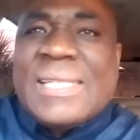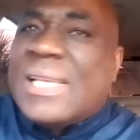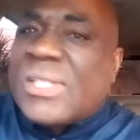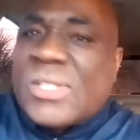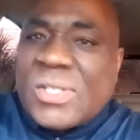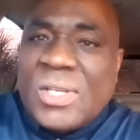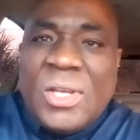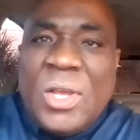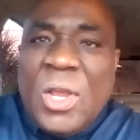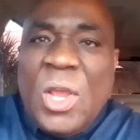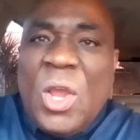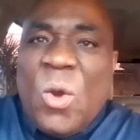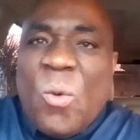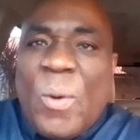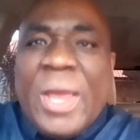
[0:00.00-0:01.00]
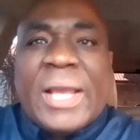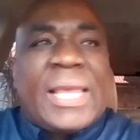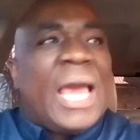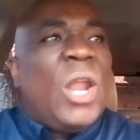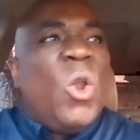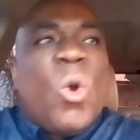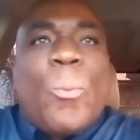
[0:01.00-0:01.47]
exists where
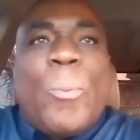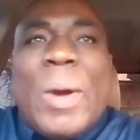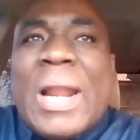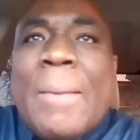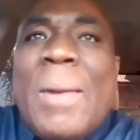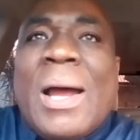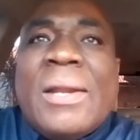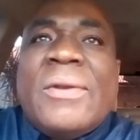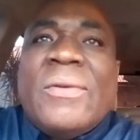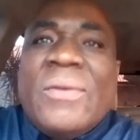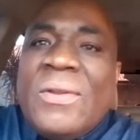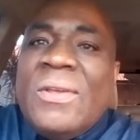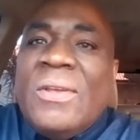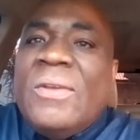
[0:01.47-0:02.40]
you can look for a man,